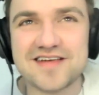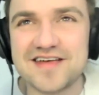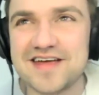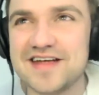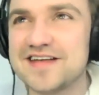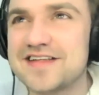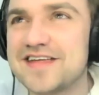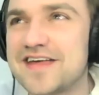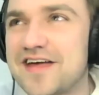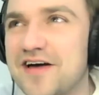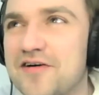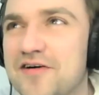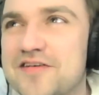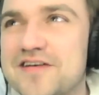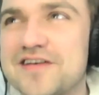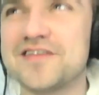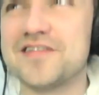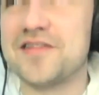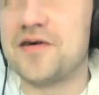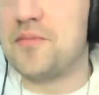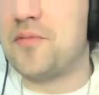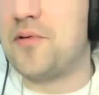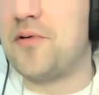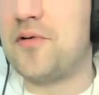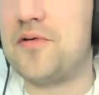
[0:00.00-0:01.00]

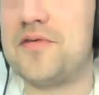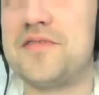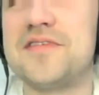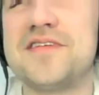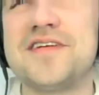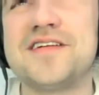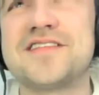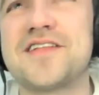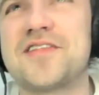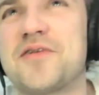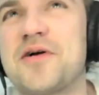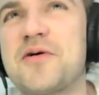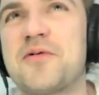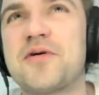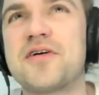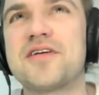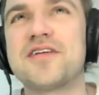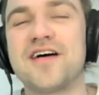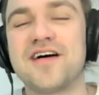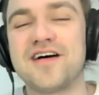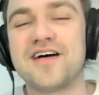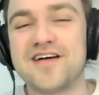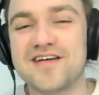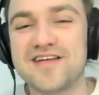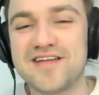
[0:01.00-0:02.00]
incalculable, is that the right
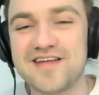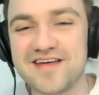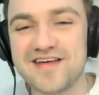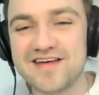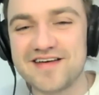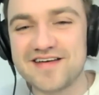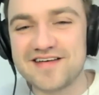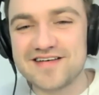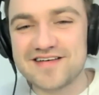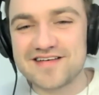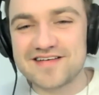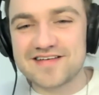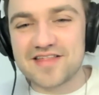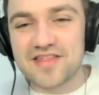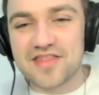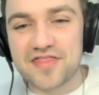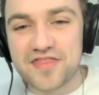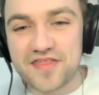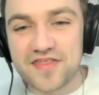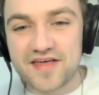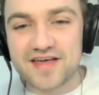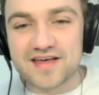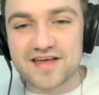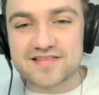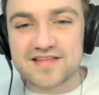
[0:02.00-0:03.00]
word,
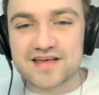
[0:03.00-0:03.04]
thing.